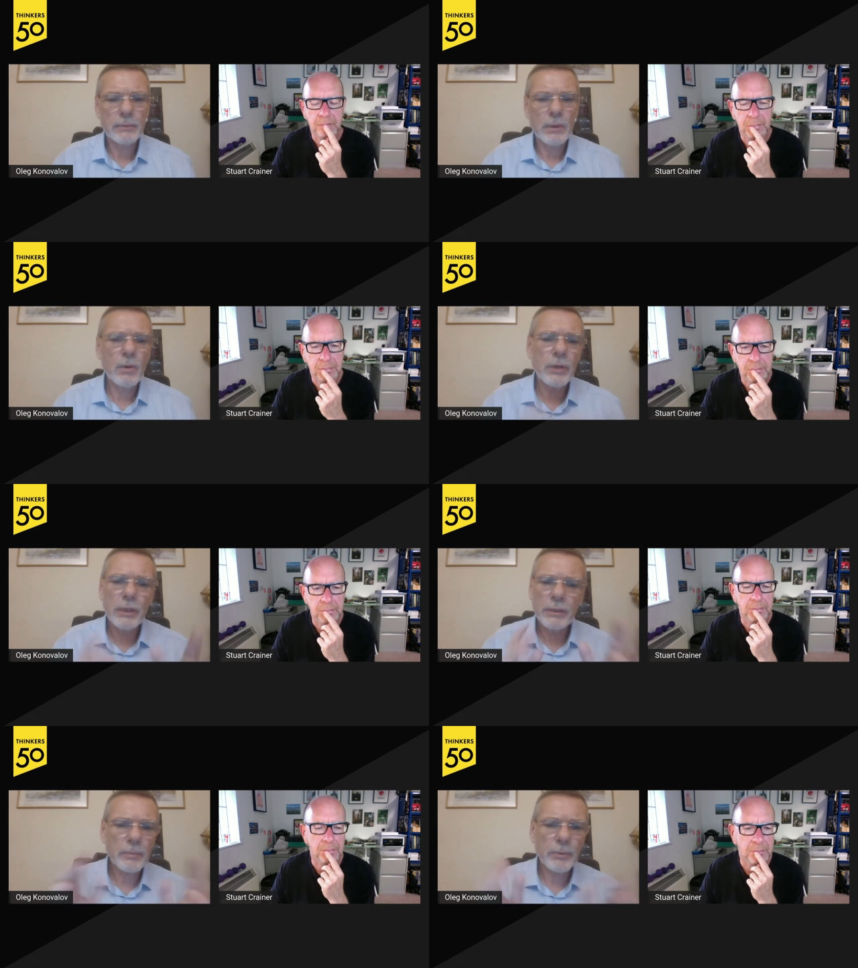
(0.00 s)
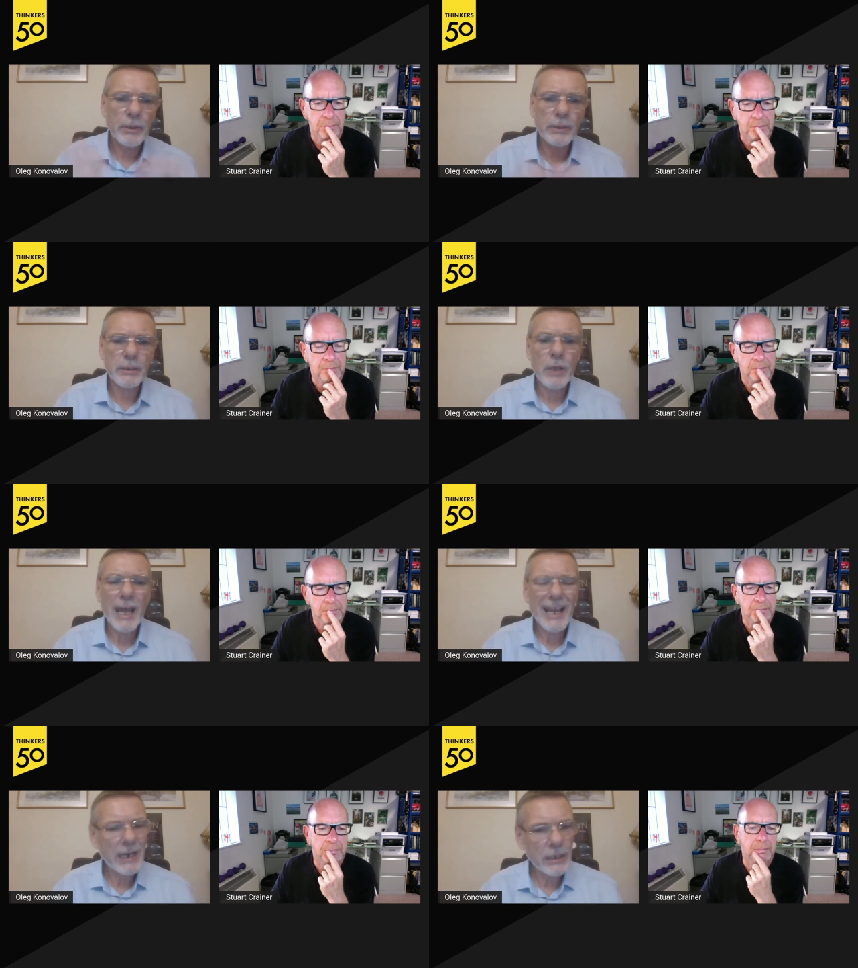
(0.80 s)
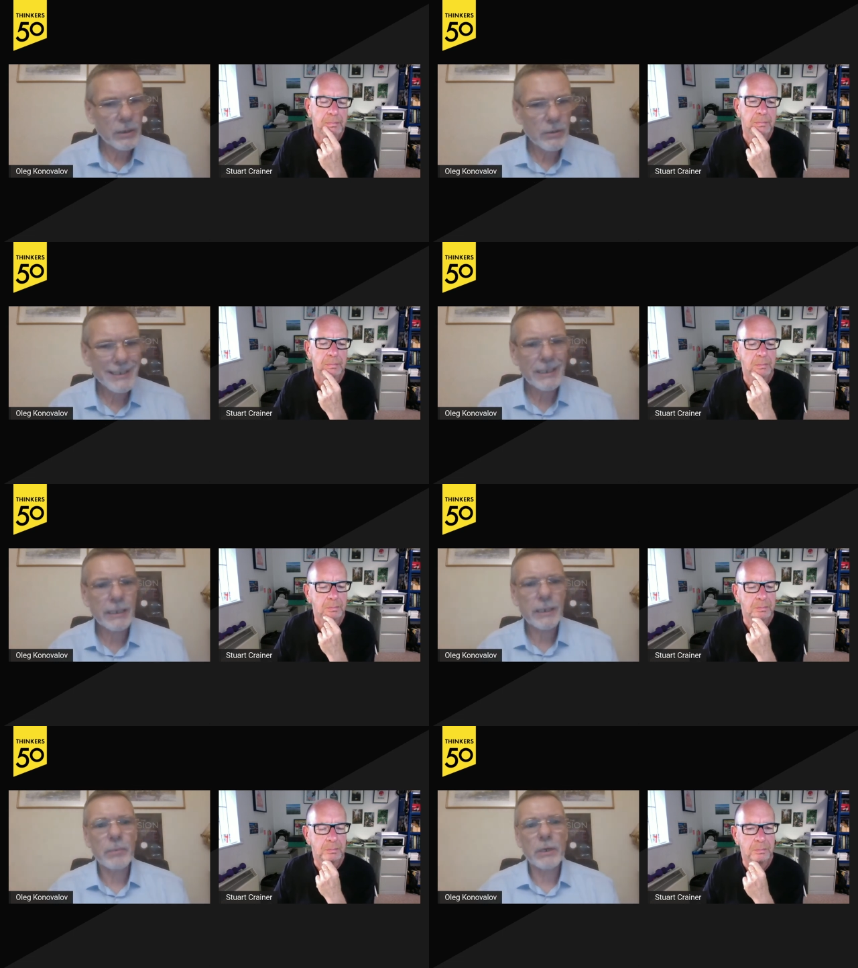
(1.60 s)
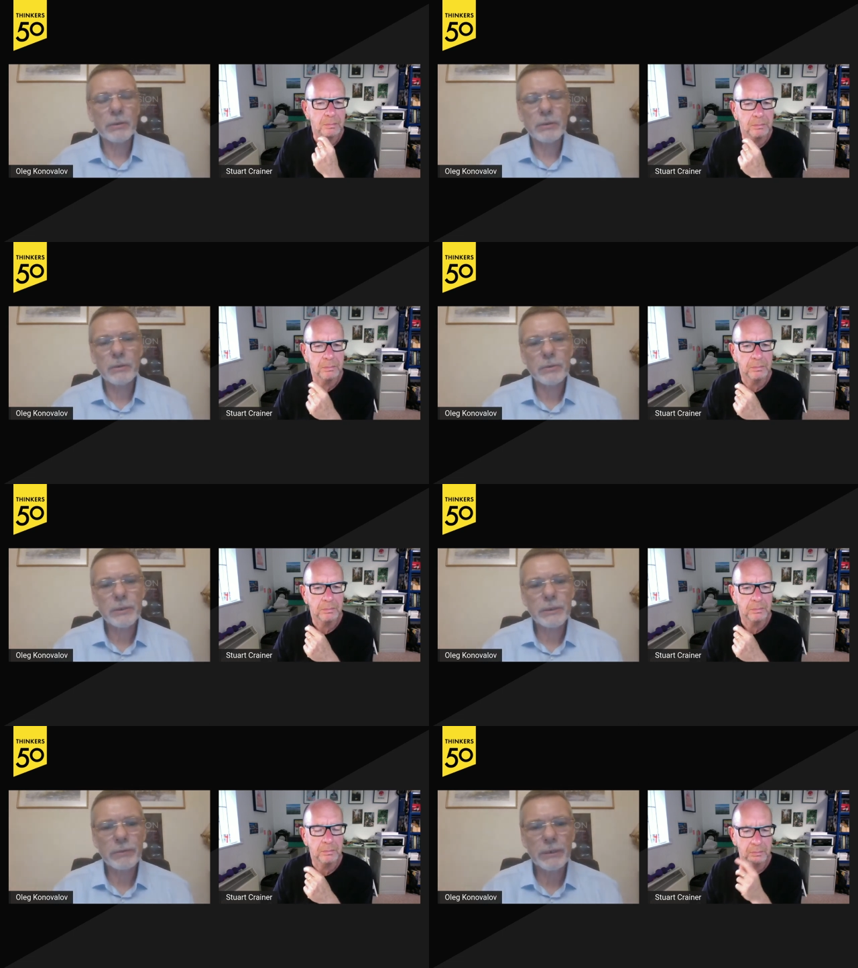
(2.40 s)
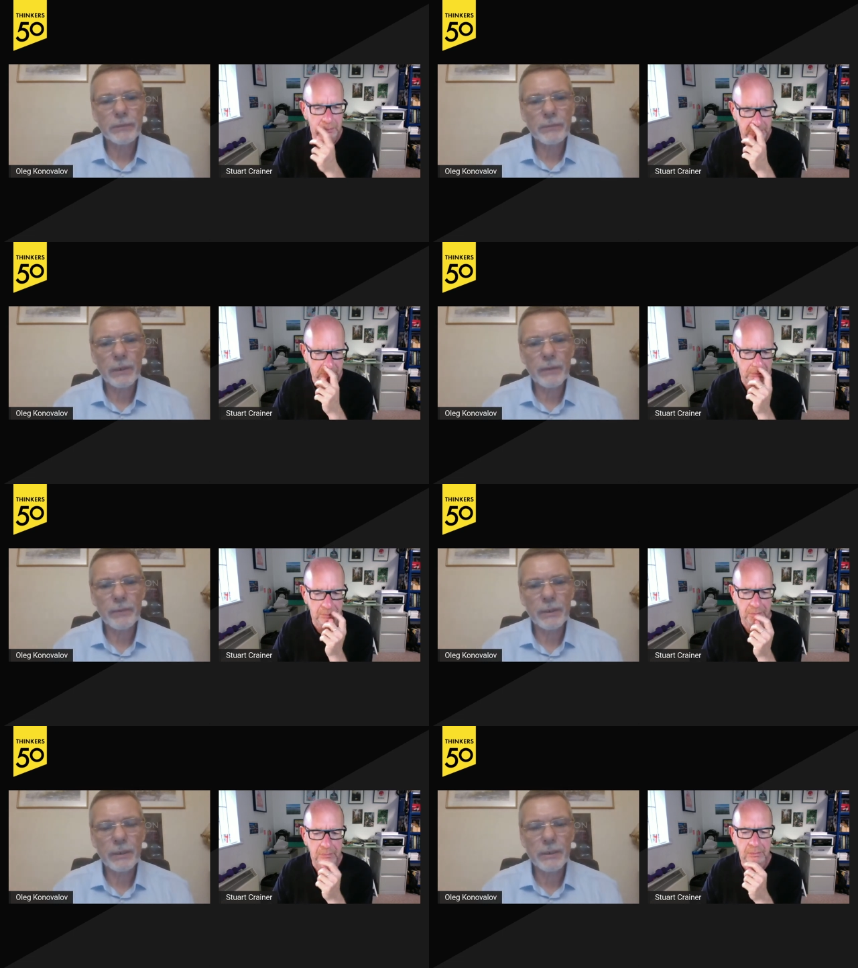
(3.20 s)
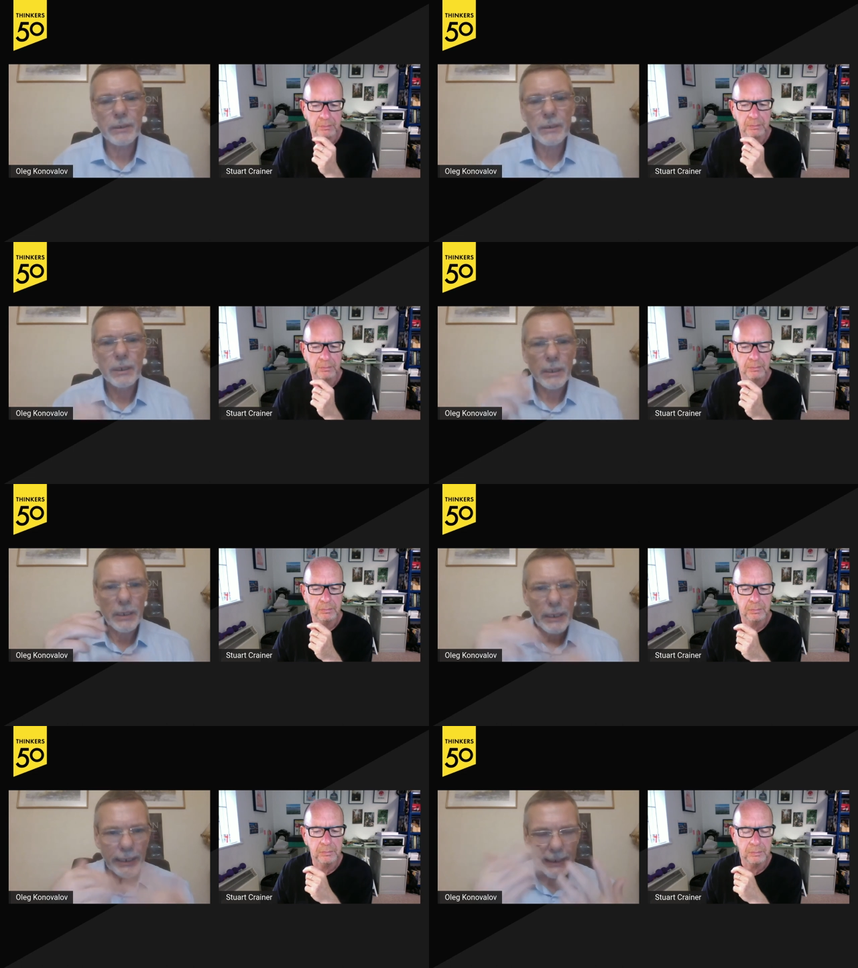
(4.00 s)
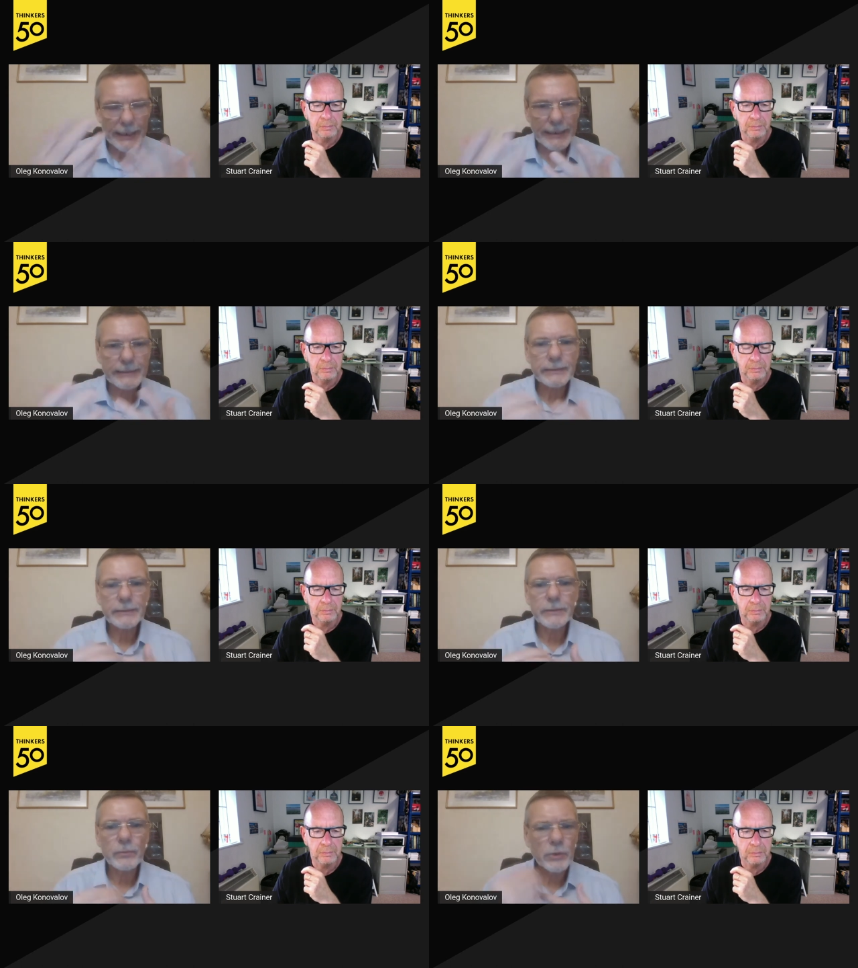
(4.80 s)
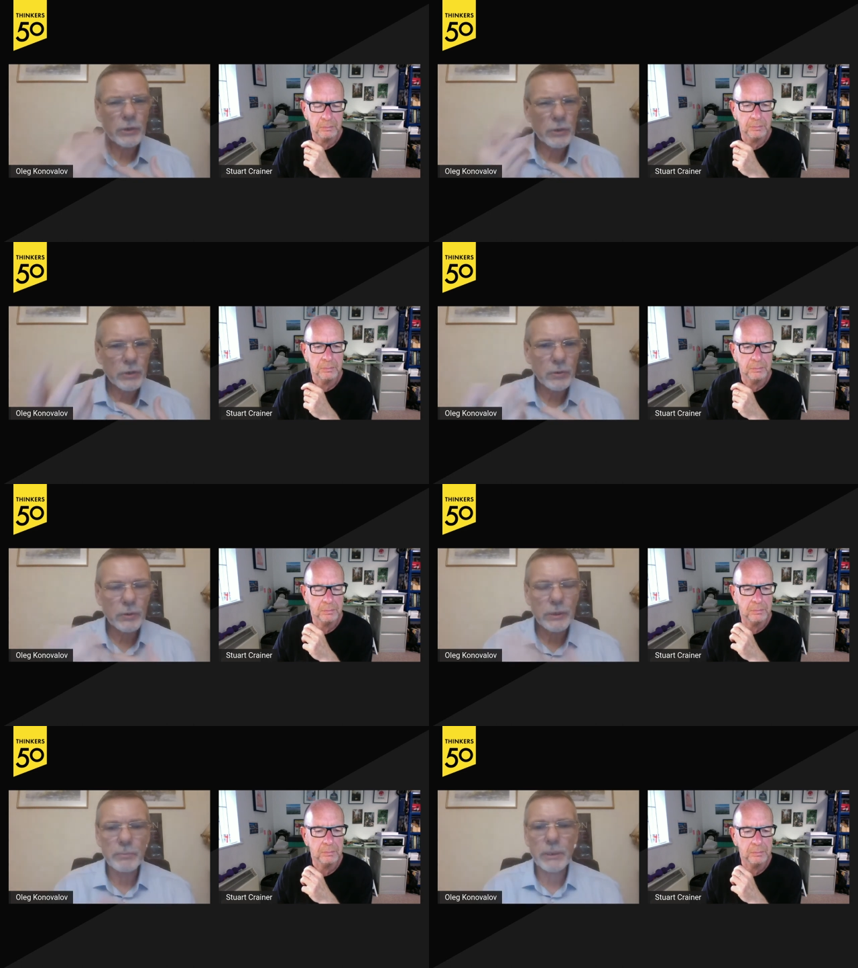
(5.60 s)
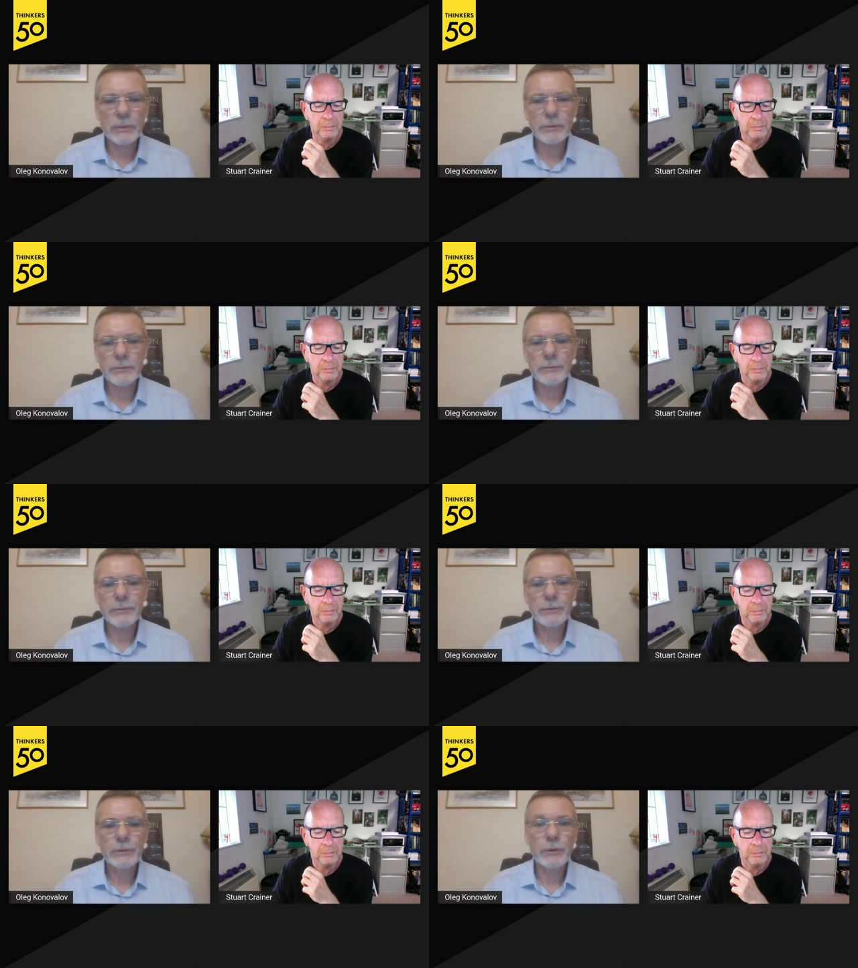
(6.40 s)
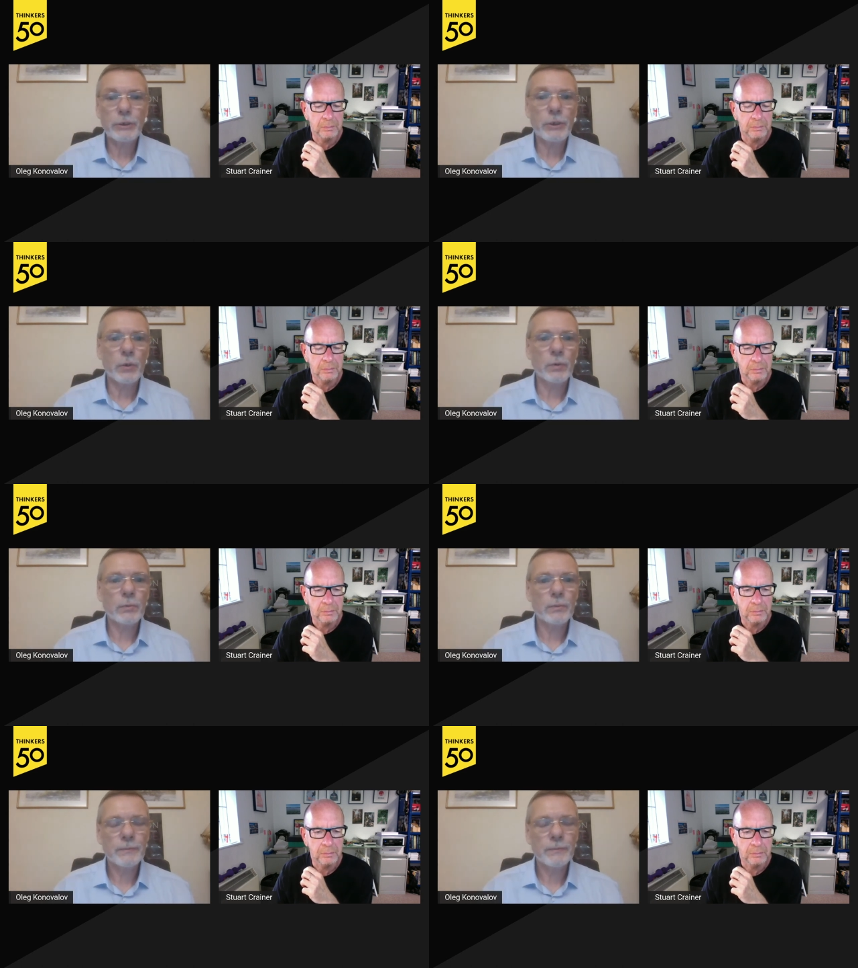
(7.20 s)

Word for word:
Speaker 1: oh yeah the plans are can you think about those three to five years ahead what's your thoughts about no